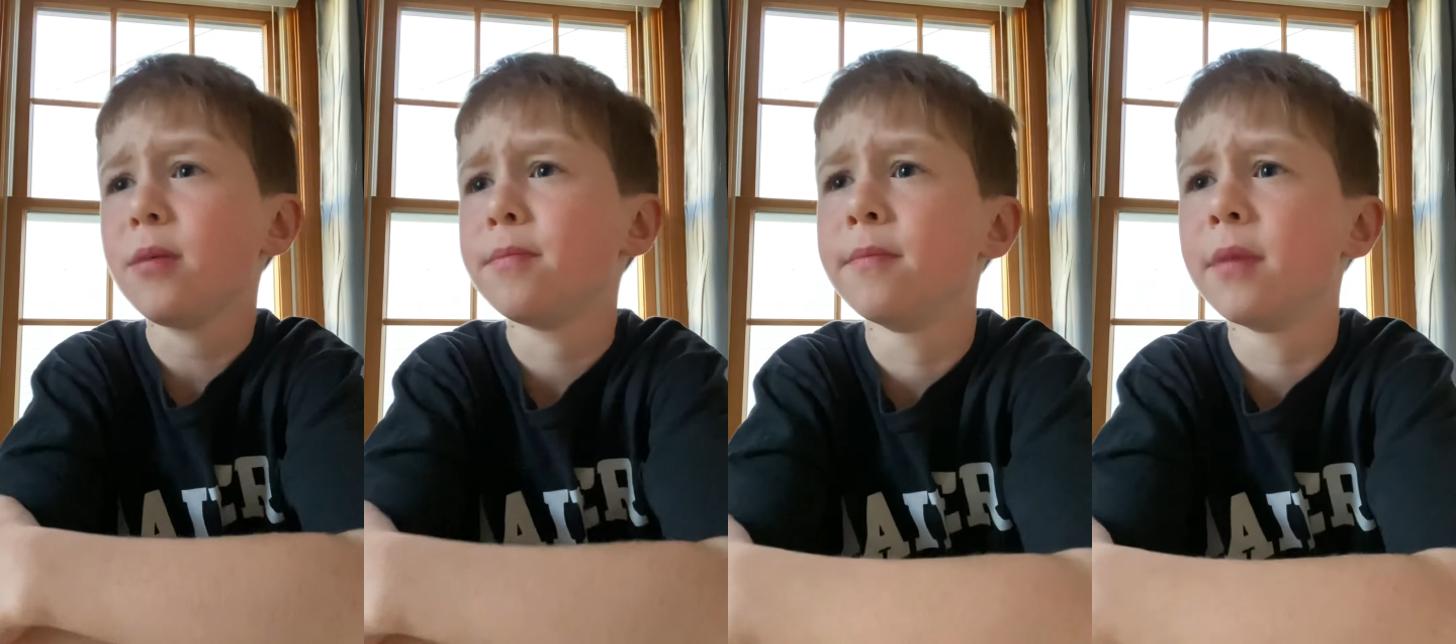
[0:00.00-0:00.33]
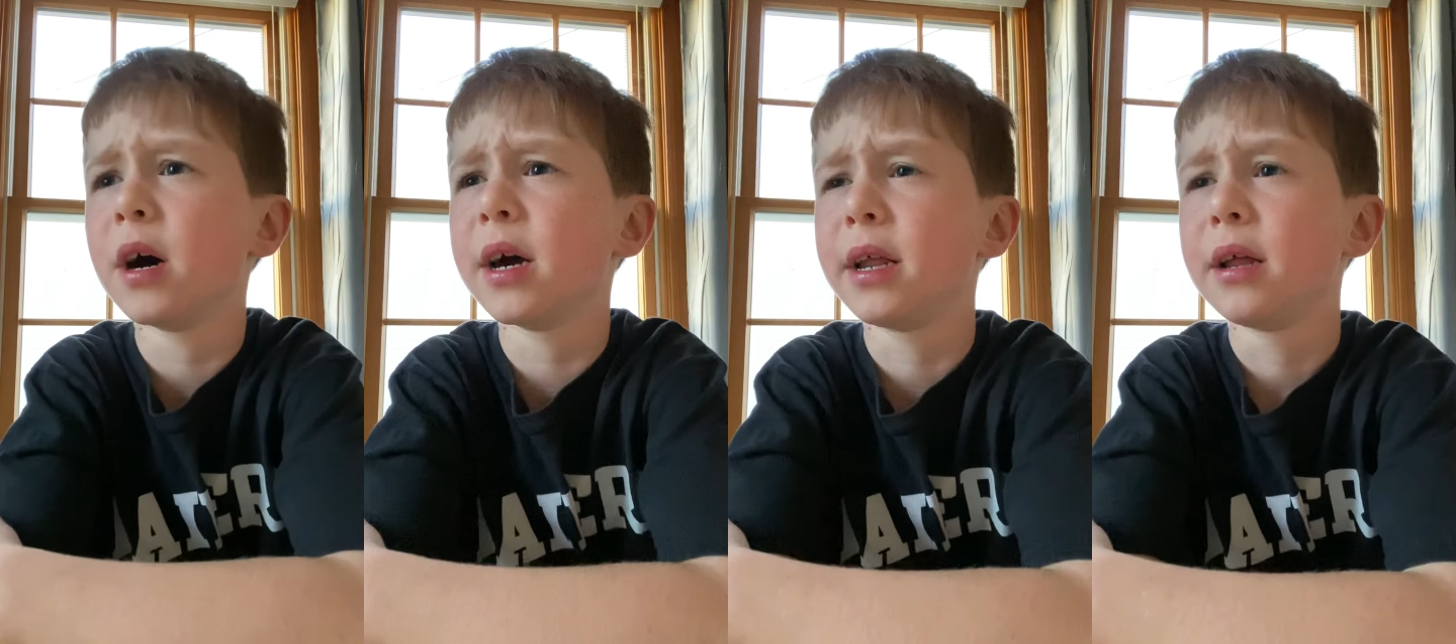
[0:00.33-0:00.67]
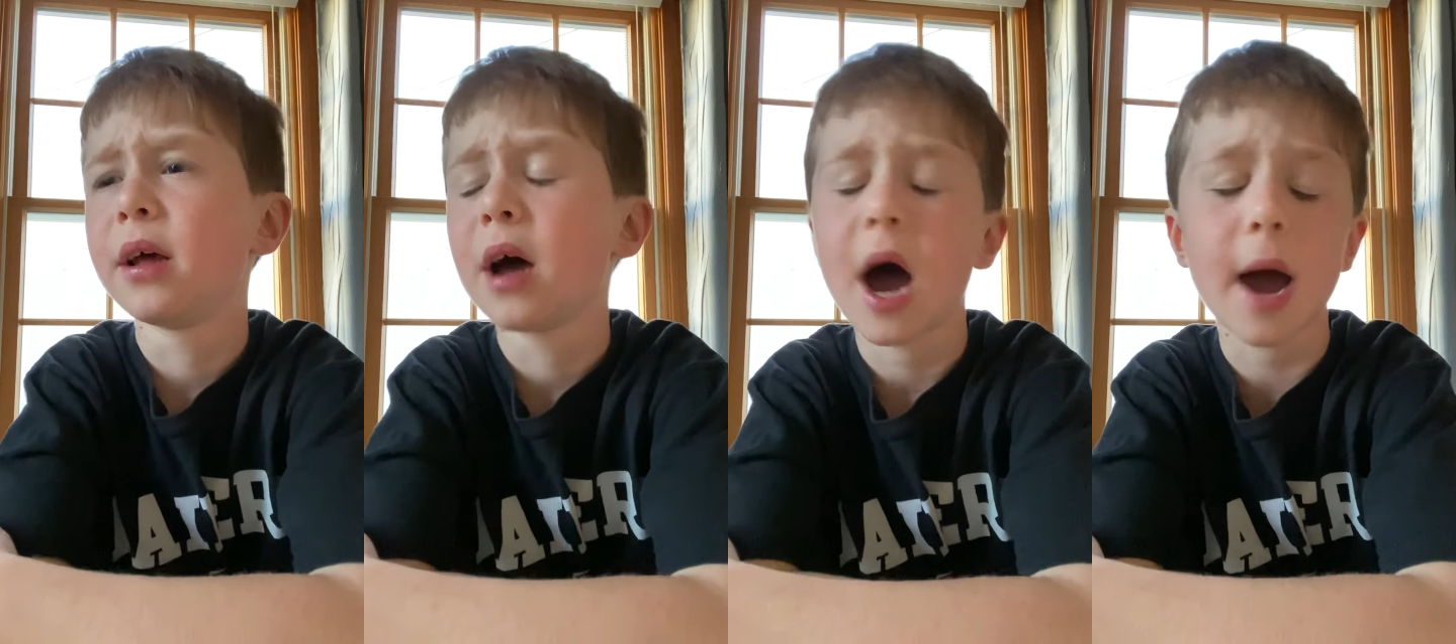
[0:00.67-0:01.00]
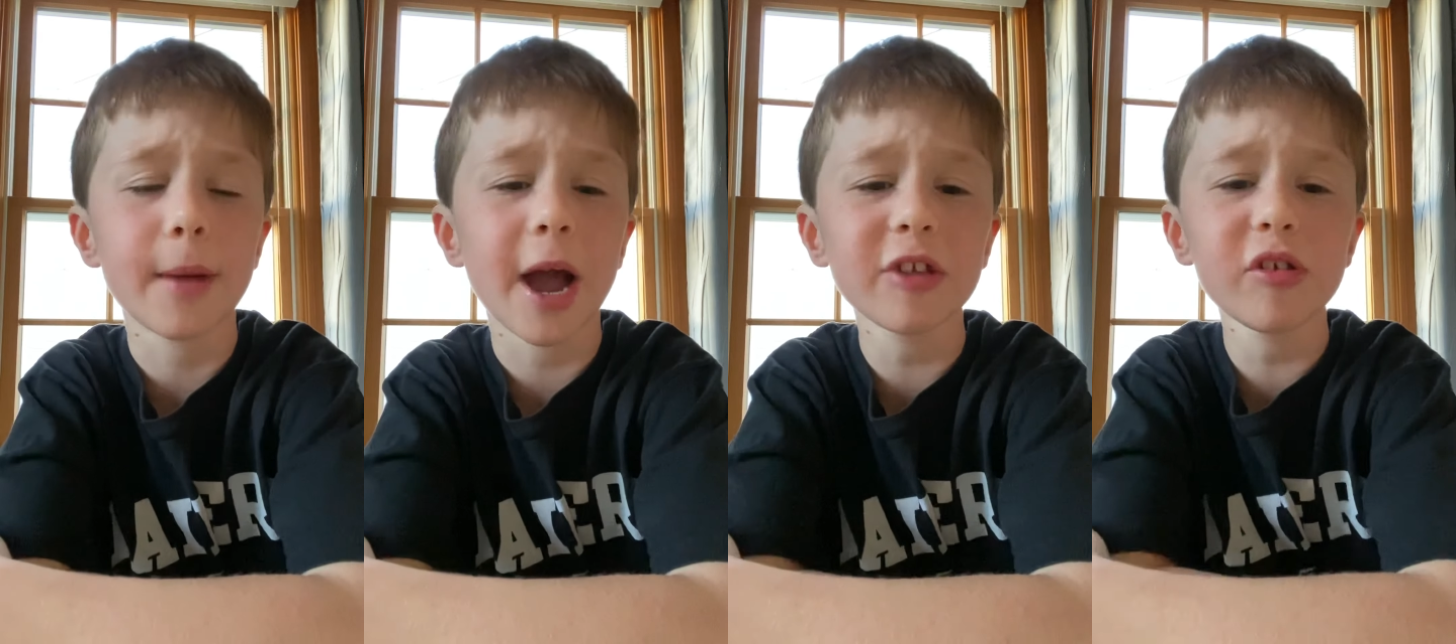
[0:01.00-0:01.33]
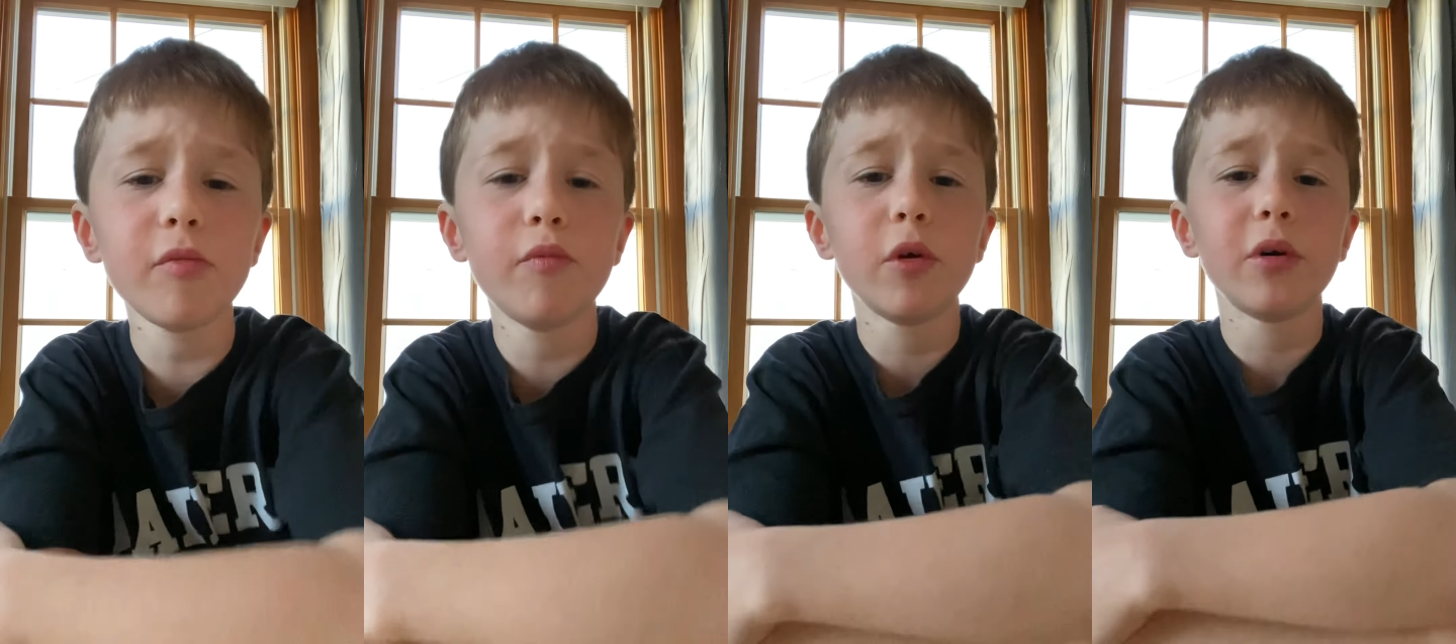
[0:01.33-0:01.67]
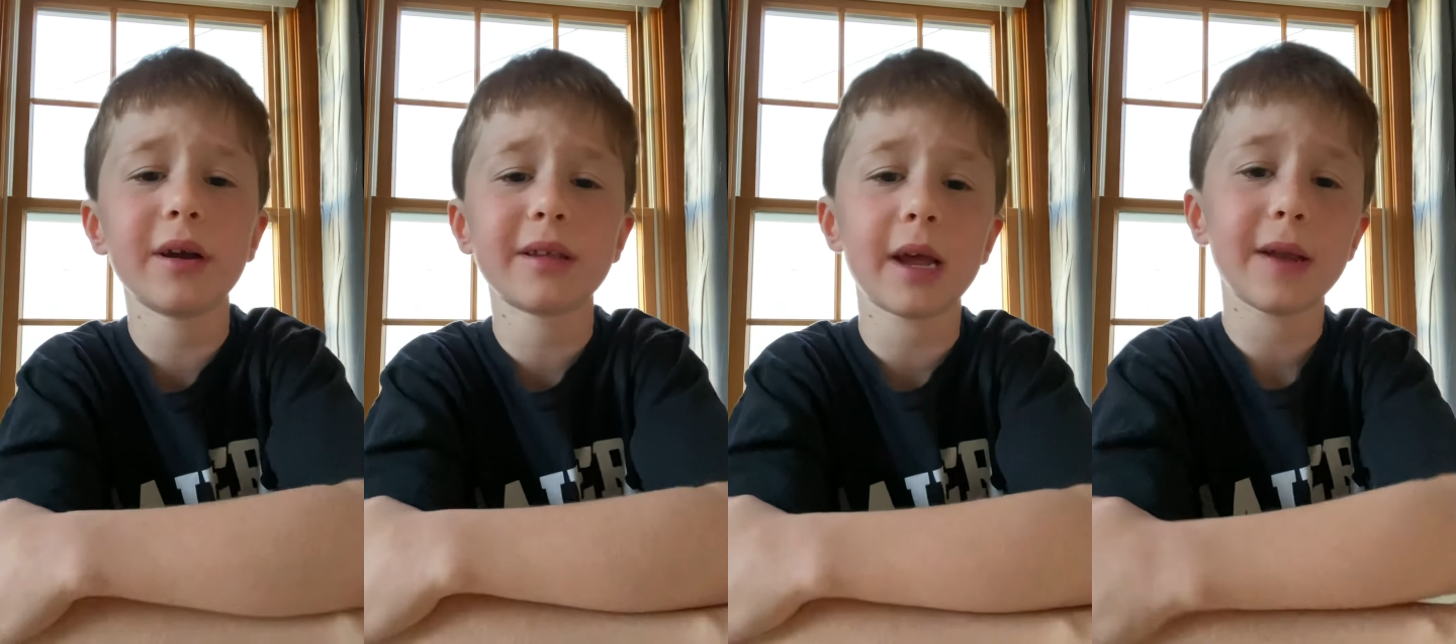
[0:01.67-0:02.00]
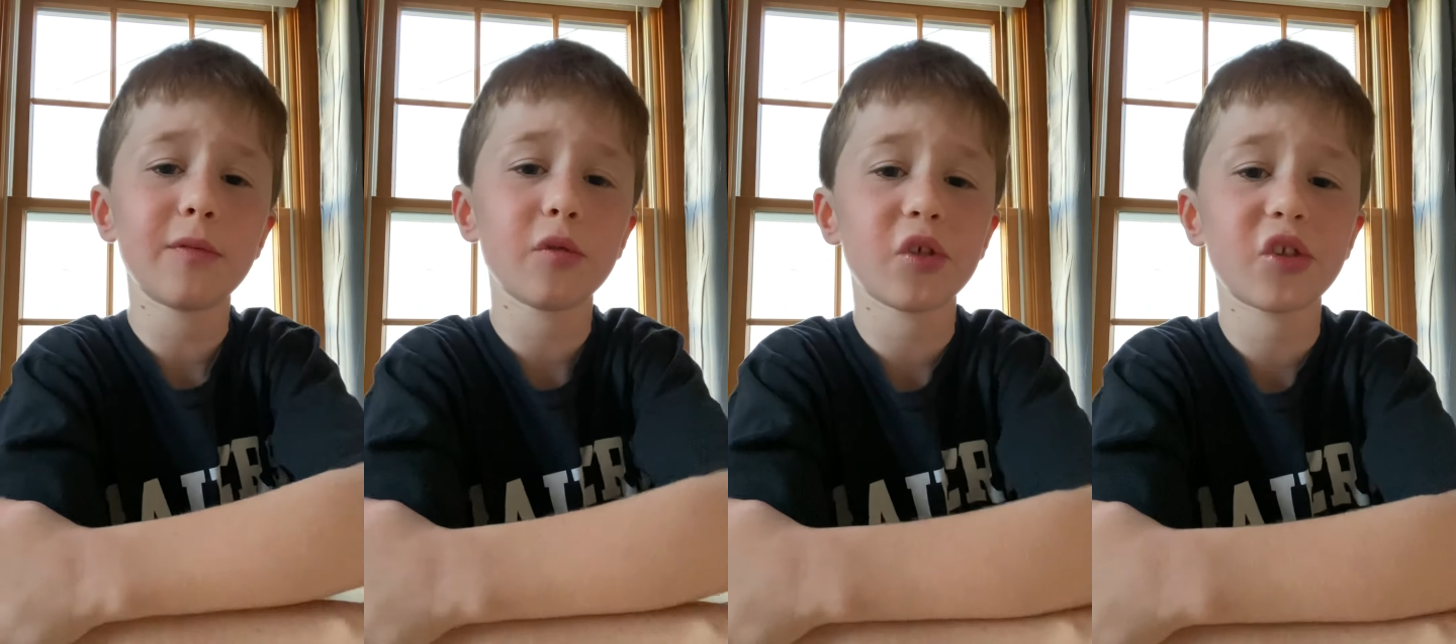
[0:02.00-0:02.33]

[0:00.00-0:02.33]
but I'm actually really excited for the